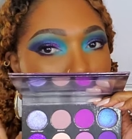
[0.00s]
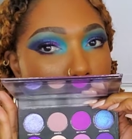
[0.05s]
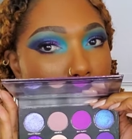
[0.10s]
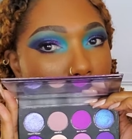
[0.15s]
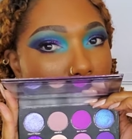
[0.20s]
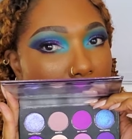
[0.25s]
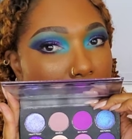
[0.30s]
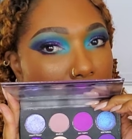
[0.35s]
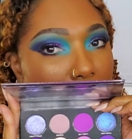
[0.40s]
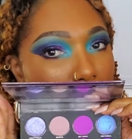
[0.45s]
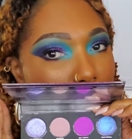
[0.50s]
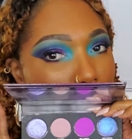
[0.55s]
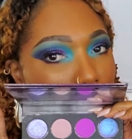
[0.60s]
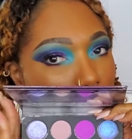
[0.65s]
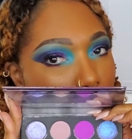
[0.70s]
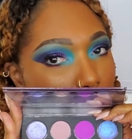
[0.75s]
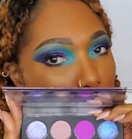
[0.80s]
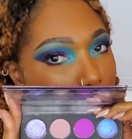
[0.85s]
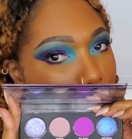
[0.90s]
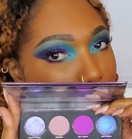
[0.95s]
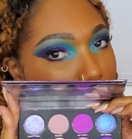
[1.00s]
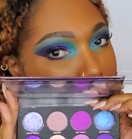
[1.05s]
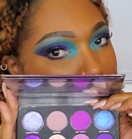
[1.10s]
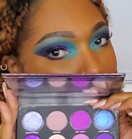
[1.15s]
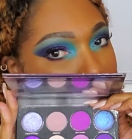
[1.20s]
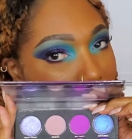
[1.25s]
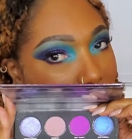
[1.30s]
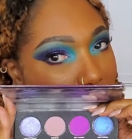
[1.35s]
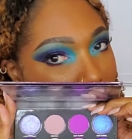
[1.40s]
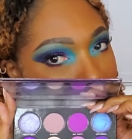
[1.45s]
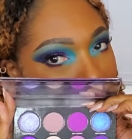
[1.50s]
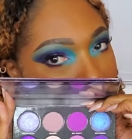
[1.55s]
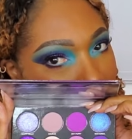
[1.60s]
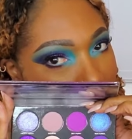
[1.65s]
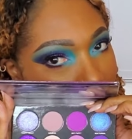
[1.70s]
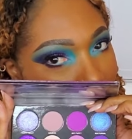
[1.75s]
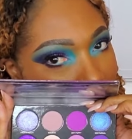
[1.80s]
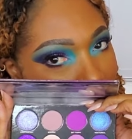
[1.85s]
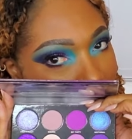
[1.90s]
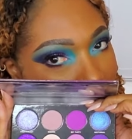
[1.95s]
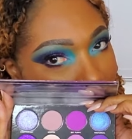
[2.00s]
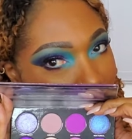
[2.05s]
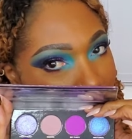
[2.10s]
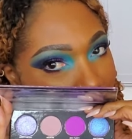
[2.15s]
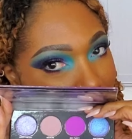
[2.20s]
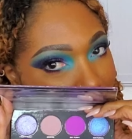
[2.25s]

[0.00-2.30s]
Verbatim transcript: But the purples in here